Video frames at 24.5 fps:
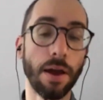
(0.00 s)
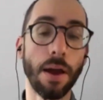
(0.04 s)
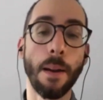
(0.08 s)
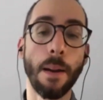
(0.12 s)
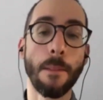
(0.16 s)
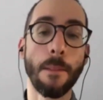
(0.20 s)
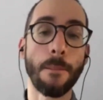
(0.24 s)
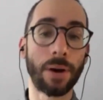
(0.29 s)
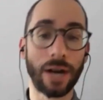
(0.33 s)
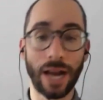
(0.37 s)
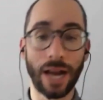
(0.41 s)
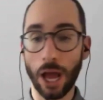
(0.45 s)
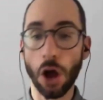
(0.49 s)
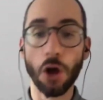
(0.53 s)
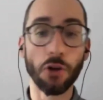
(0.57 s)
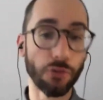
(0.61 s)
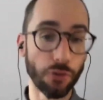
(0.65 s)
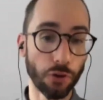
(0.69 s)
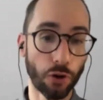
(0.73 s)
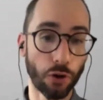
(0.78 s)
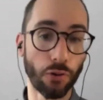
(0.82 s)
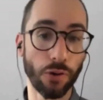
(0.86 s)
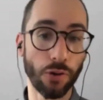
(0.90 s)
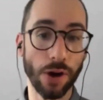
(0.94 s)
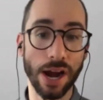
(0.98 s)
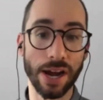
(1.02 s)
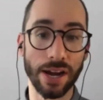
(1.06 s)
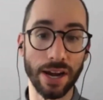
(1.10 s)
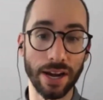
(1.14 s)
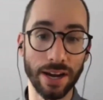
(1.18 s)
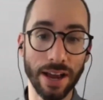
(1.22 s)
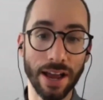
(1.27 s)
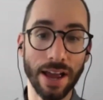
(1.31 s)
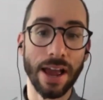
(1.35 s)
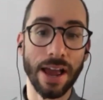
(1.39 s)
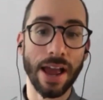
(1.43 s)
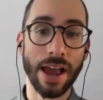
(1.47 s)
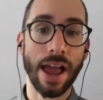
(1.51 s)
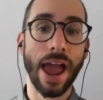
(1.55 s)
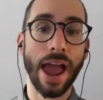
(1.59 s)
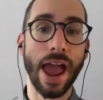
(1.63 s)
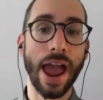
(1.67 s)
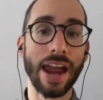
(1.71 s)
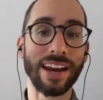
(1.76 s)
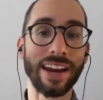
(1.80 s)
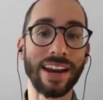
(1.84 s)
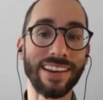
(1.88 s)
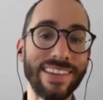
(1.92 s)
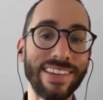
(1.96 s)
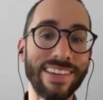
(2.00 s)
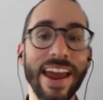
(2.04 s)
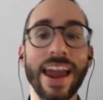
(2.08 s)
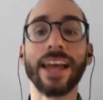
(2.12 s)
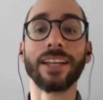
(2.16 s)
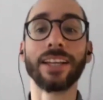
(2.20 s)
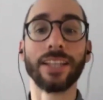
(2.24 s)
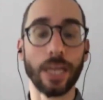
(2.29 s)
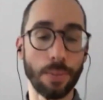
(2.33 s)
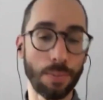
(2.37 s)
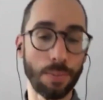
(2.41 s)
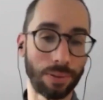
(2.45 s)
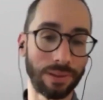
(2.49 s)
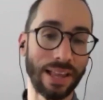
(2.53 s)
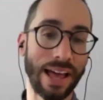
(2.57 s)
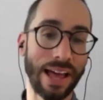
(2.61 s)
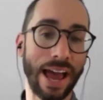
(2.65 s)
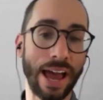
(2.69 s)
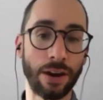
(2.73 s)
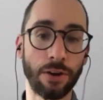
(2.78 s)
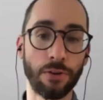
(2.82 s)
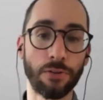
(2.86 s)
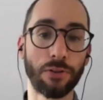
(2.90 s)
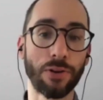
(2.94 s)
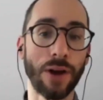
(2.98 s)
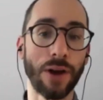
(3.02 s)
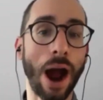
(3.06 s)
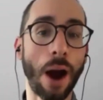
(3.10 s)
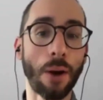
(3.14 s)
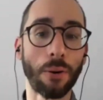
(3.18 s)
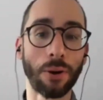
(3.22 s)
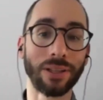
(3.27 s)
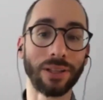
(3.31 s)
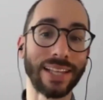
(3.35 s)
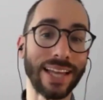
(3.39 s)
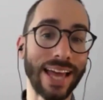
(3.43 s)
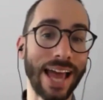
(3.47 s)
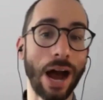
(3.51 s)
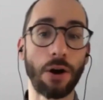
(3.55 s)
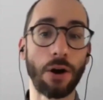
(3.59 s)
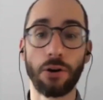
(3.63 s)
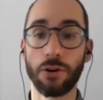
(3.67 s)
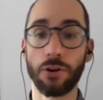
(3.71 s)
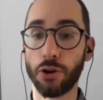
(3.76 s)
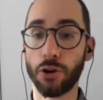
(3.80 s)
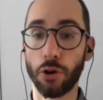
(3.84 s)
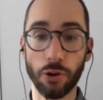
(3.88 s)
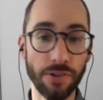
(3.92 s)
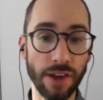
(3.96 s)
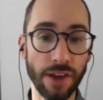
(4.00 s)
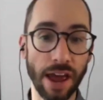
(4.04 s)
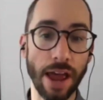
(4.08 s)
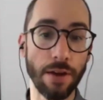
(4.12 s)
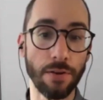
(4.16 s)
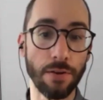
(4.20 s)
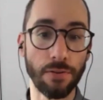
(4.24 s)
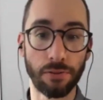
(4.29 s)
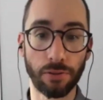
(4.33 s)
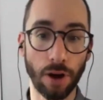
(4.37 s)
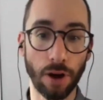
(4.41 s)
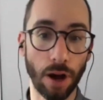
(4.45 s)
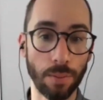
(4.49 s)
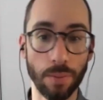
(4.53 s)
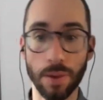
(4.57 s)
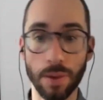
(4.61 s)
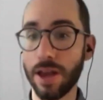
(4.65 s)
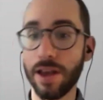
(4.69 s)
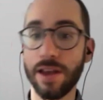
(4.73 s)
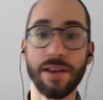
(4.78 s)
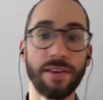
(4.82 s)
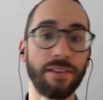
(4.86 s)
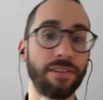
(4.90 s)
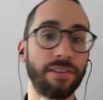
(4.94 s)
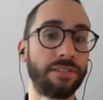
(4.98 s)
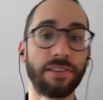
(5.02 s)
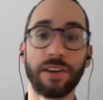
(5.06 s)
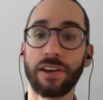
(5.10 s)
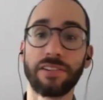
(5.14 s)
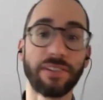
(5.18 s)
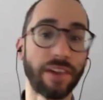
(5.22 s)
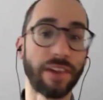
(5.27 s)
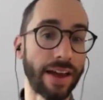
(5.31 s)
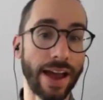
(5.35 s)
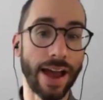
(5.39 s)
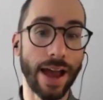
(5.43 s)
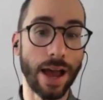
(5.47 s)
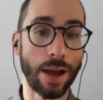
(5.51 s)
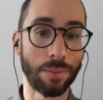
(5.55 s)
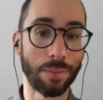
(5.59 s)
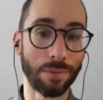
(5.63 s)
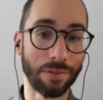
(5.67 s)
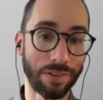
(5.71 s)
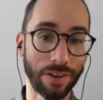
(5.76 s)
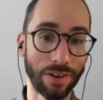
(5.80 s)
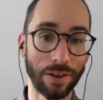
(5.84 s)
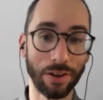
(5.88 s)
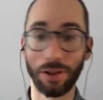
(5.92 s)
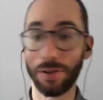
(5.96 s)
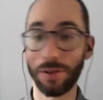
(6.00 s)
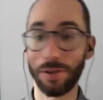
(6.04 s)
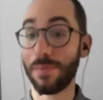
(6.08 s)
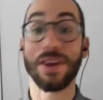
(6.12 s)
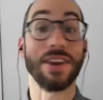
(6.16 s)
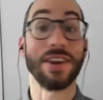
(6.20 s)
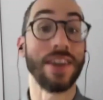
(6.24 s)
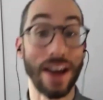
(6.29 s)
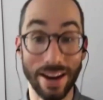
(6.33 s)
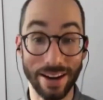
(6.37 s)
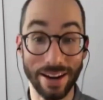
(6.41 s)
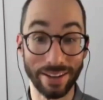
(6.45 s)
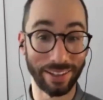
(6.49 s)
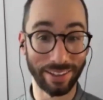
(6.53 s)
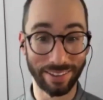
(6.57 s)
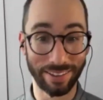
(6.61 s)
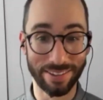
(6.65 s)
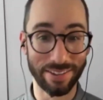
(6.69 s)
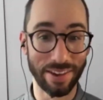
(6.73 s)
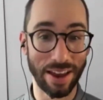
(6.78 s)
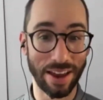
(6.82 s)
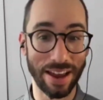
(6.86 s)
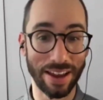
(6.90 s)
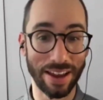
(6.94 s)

But I also created a daily plan for how to lay out your day from 6 a.m. till midnight, let's say.